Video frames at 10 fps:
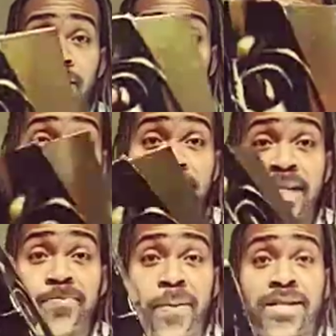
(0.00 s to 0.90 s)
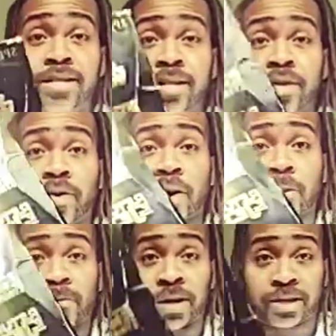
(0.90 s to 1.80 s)
is basically your
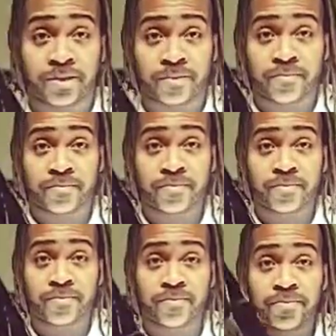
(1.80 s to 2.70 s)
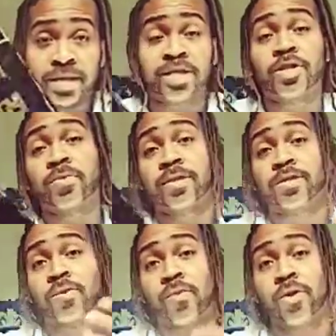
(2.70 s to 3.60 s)
original. This is your
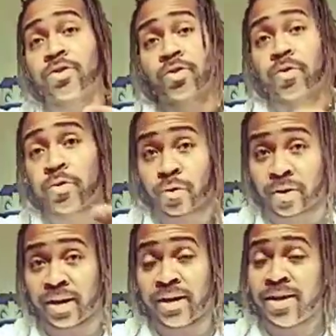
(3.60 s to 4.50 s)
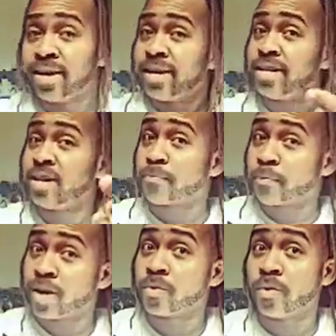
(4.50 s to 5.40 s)
original 1, 2, and 3. Your
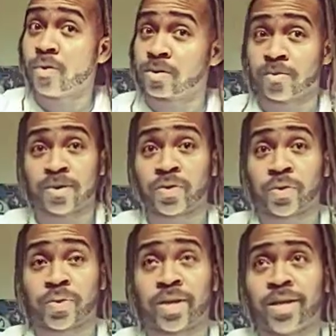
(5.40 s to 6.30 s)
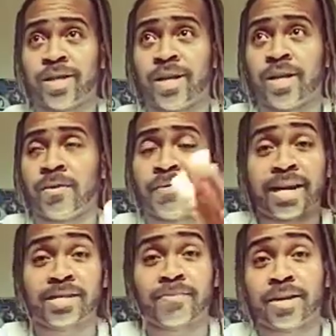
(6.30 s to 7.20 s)
prequels 1, 2, 3, the
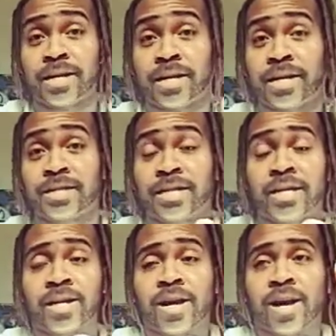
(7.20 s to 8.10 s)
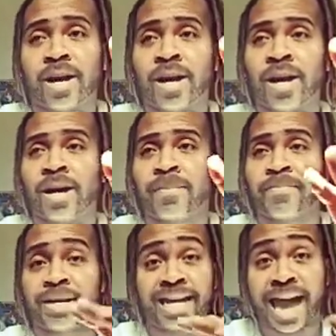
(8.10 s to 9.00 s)
Phantom Menace,
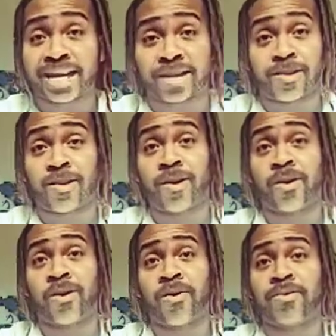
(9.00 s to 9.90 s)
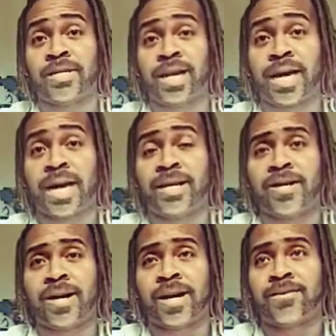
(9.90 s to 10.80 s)
Attack of the Clones, and
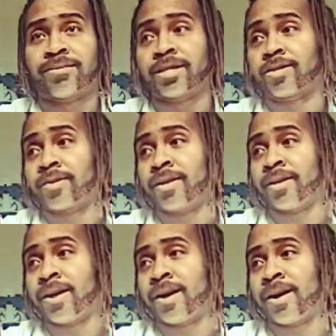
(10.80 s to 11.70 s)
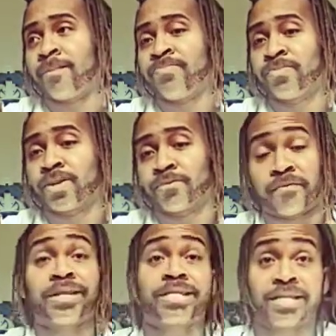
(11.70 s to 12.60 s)
what was it 3?
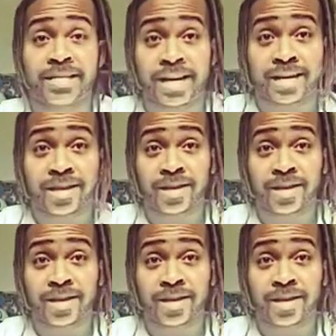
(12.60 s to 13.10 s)
Revenge of the Sith.